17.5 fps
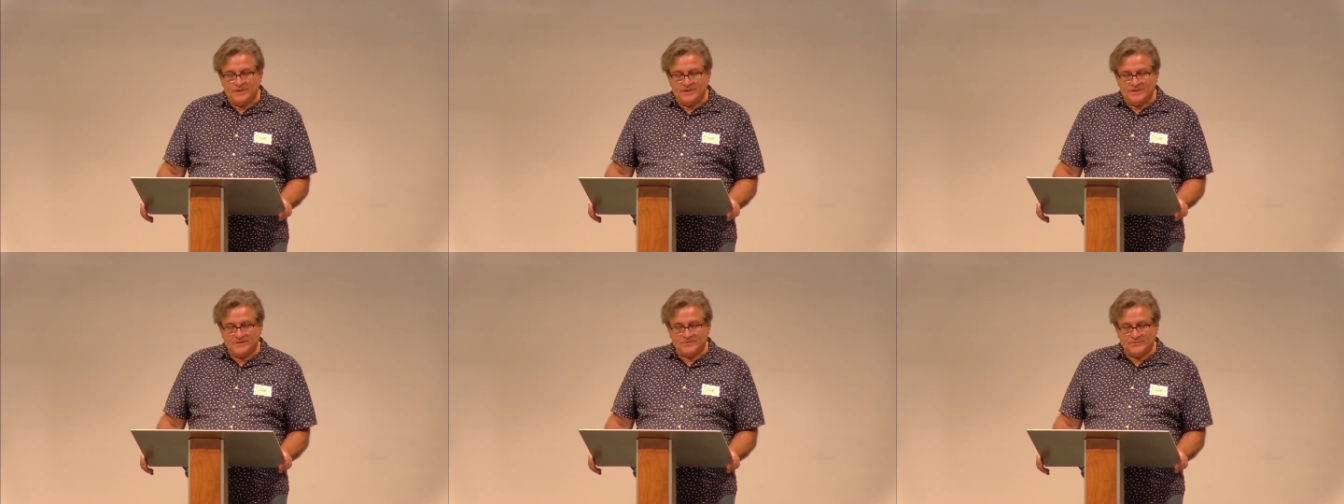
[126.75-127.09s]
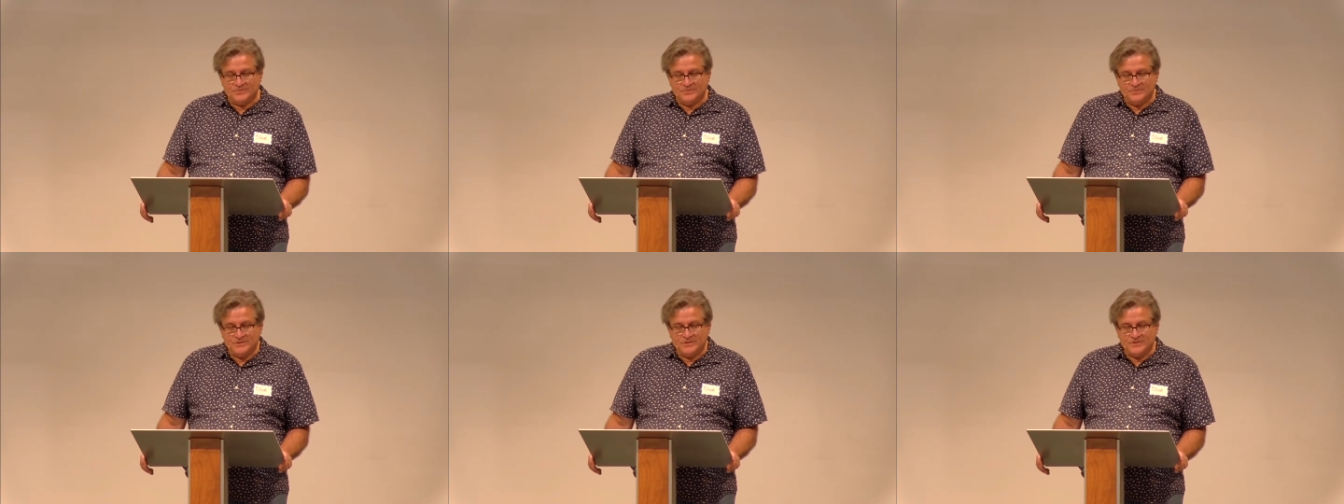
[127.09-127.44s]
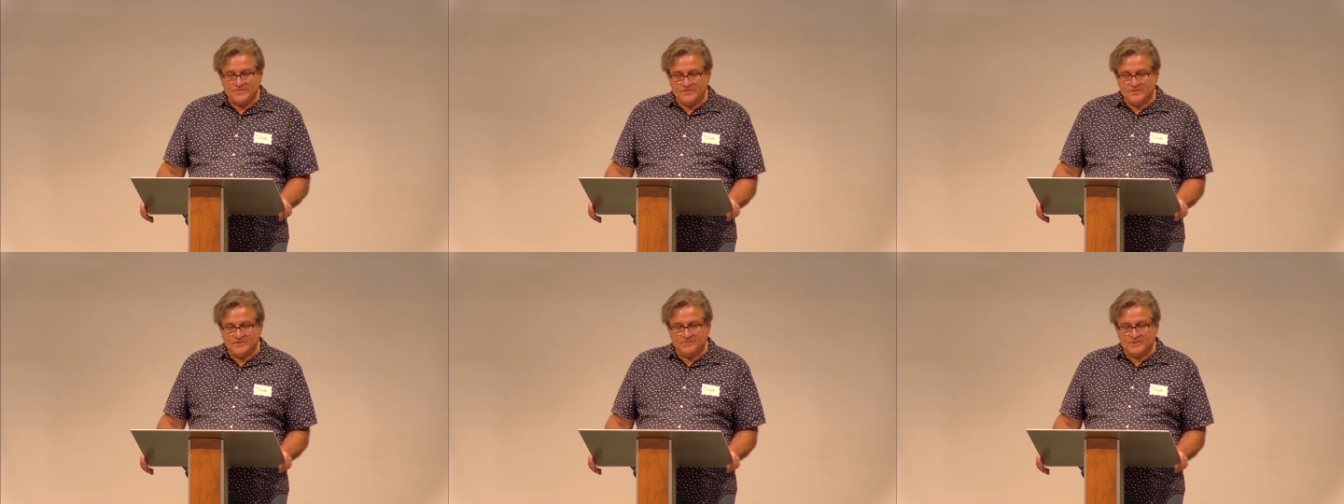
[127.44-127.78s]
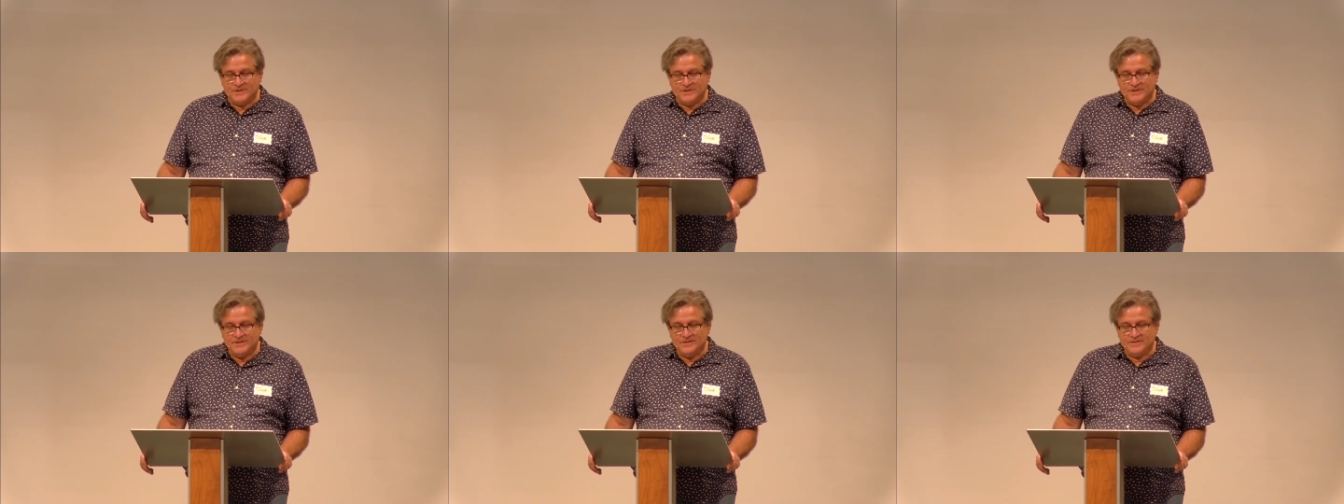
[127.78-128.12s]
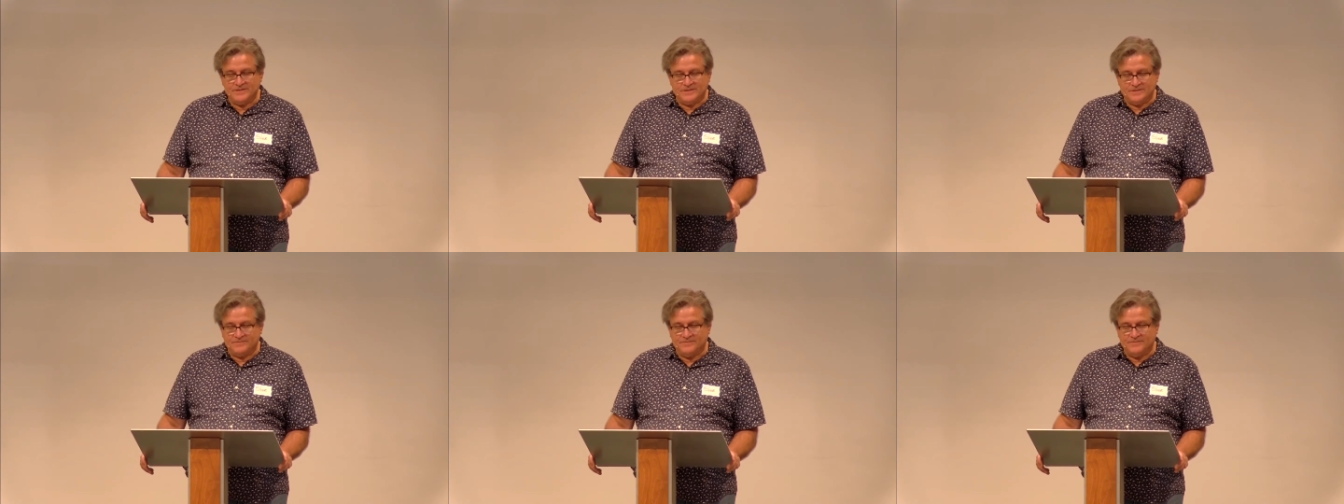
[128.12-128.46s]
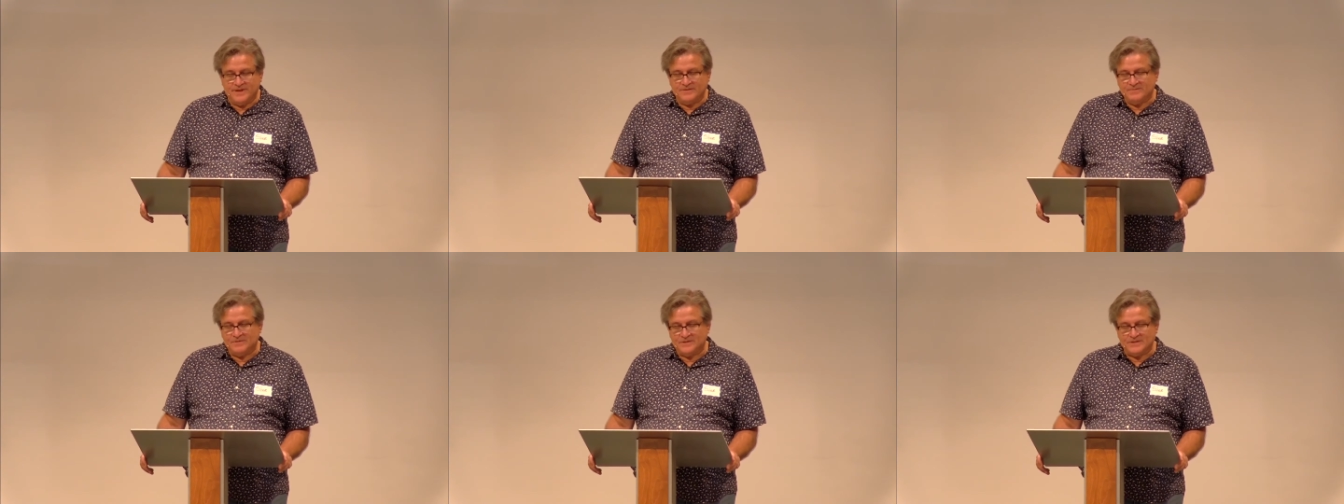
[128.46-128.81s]
and this room is just filled with kids and
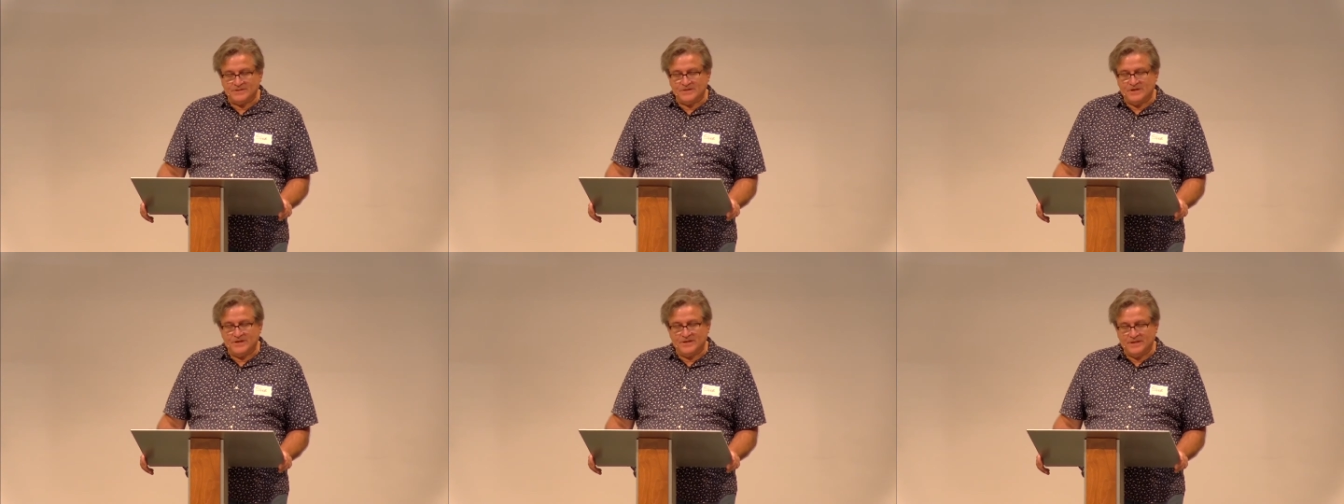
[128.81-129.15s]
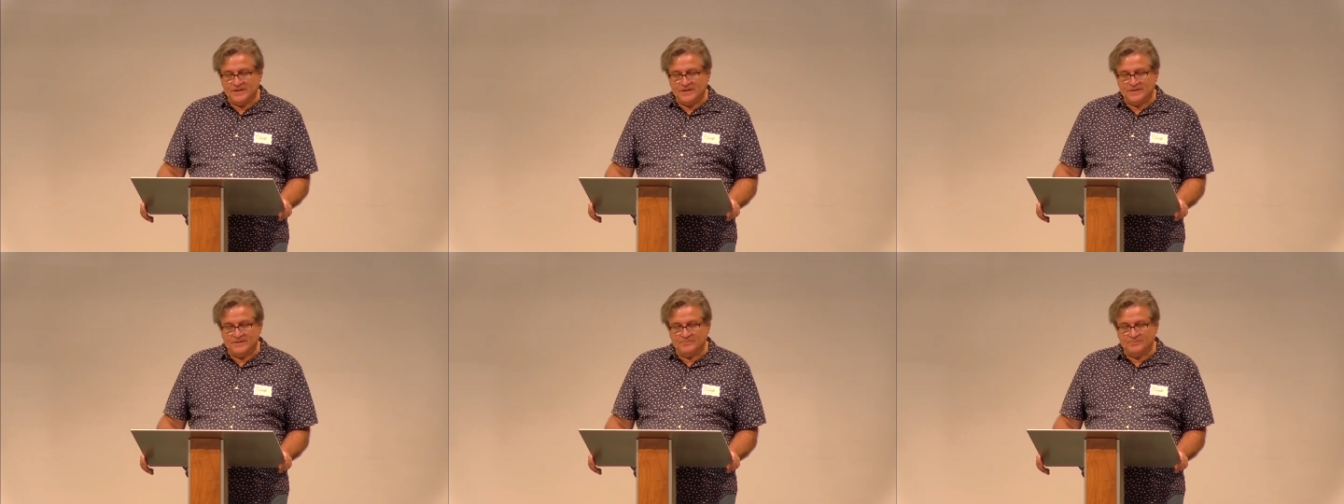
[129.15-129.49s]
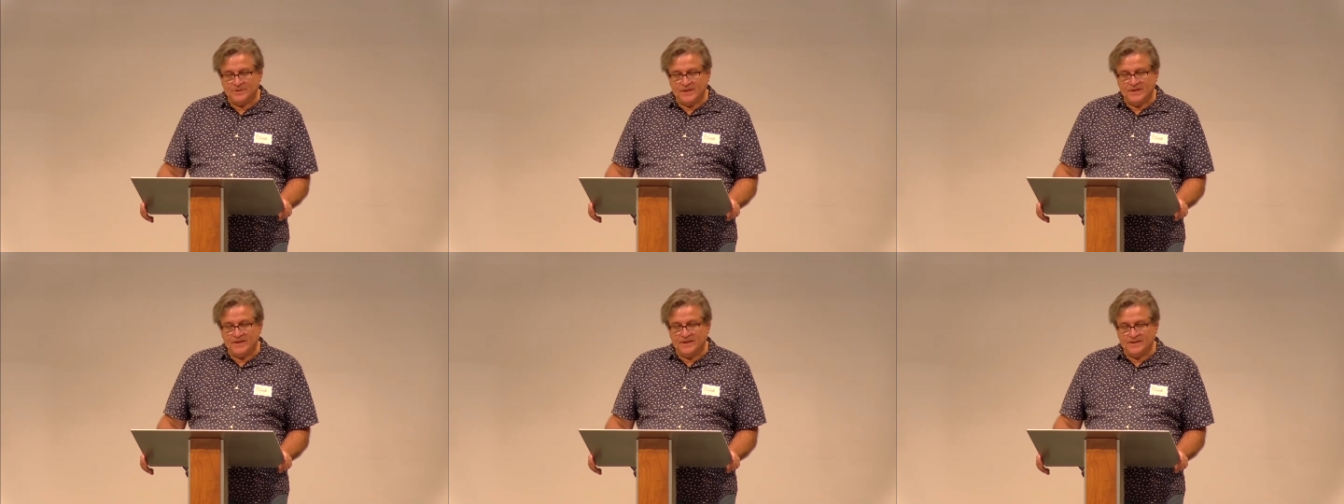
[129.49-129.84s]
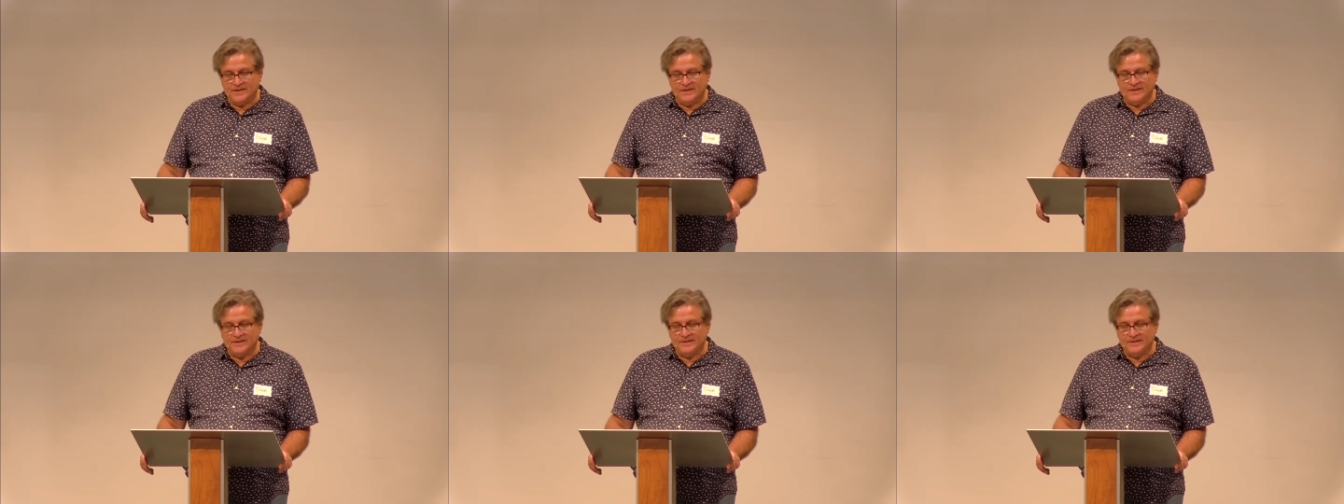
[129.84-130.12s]
families talking and playing.